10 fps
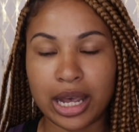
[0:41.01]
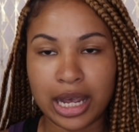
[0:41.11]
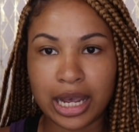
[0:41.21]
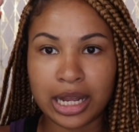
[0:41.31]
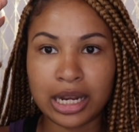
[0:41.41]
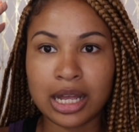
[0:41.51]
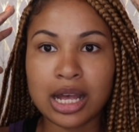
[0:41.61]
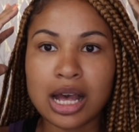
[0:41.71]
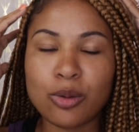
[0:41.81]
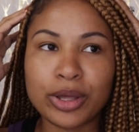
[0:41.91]
and
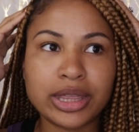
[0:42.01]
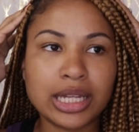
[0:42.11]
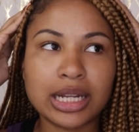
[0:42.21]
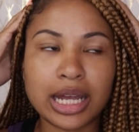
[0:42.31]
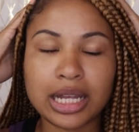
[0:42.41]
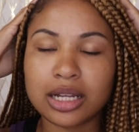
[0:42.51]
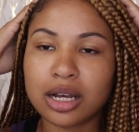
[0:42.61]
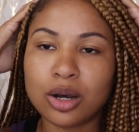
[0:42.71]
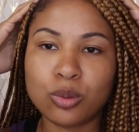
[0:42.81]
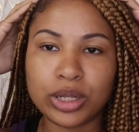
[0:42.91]
within like
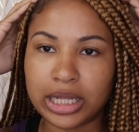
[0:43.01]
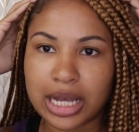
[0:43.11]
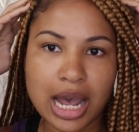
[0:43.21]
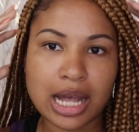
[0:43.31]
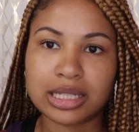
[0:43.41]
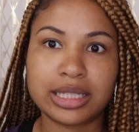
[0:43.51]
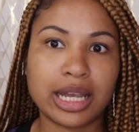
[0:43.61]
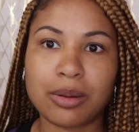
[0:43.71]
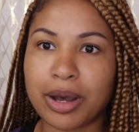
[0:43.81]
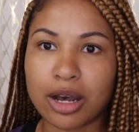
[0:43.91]
a week I had to
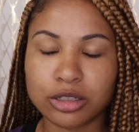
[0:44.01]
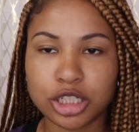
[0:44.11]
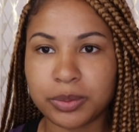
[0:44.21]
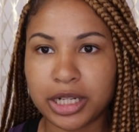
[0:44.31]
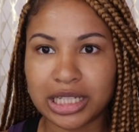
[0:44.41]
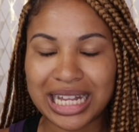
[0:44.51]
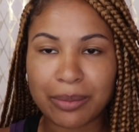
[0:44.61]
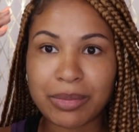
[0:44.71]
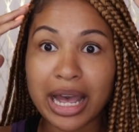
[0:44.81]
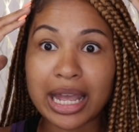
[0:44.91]
take them out just because
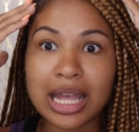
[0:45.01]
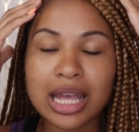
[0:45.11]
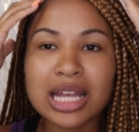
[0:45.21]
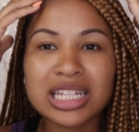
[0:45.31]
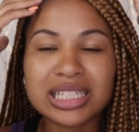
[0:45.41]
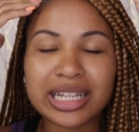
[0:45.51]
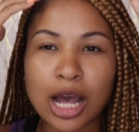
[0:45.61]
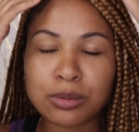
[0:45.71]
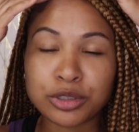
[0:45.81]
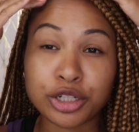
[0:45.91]
like my
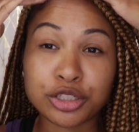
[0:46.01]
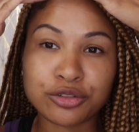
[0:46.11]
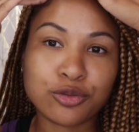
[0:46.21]
scalp started to